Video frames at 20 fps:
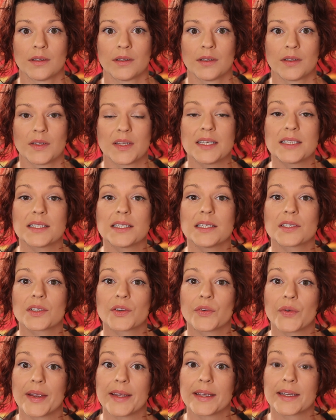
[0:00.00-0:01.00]
This is a
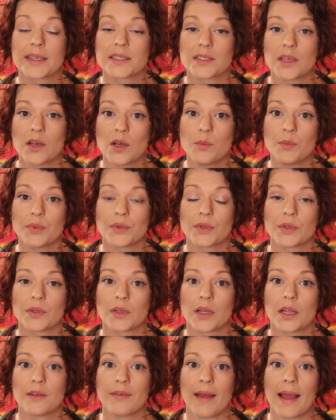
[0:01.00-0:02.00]
great example
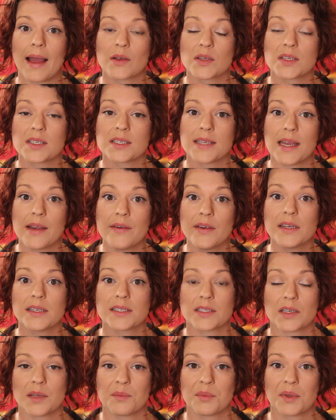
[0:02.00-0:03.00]
of how
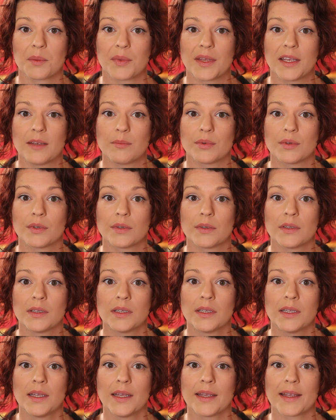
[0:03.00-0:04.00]
stereotyping people
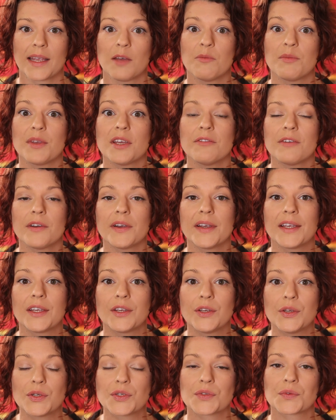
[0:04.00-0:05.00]
can be a very
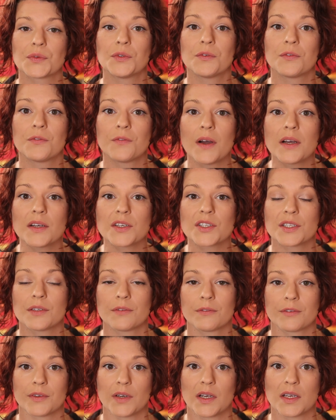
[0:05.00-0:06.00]
useful function
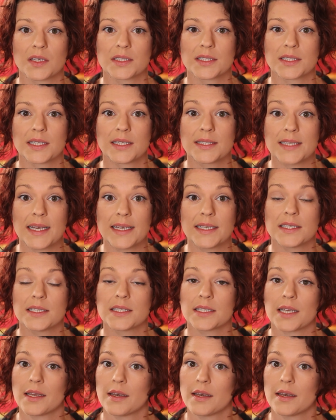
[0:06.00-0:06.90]
for us in day-to-day